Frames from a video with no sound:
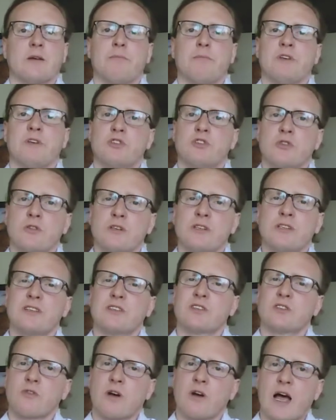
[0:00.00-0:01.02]
be sure to
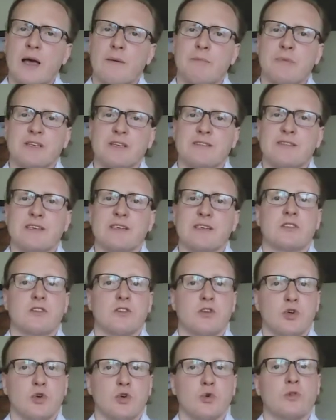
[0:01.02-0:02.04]
describe BC's
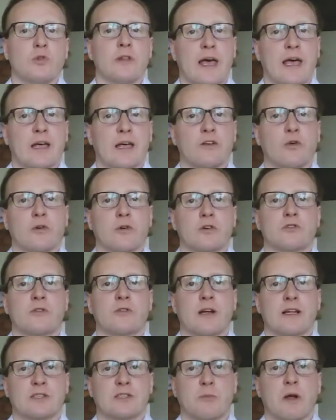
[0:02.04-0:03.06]
new Landowner
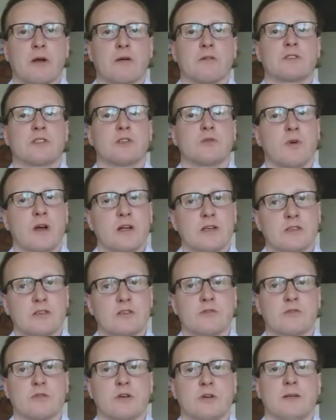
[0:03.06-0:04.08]
Transparency
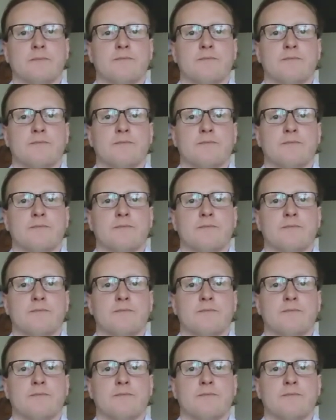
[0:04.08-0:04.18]
Registry,